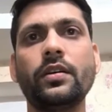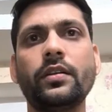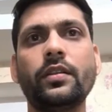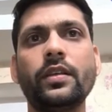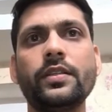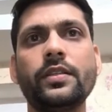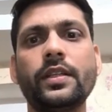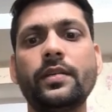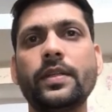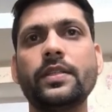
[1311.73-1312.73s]
this
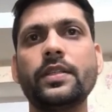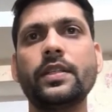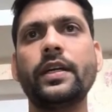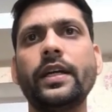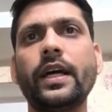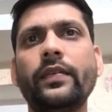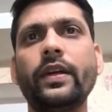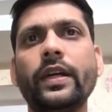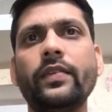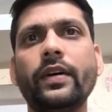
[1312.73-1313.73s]
city passenger rating. I will give